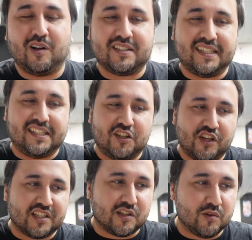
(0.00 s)
all TCG
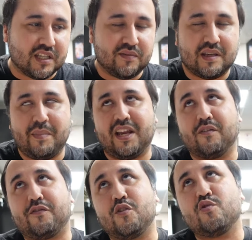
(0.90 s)
exclusives and make a
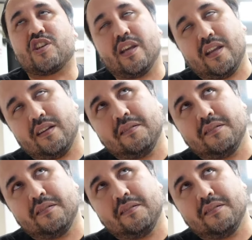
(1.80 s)
fusion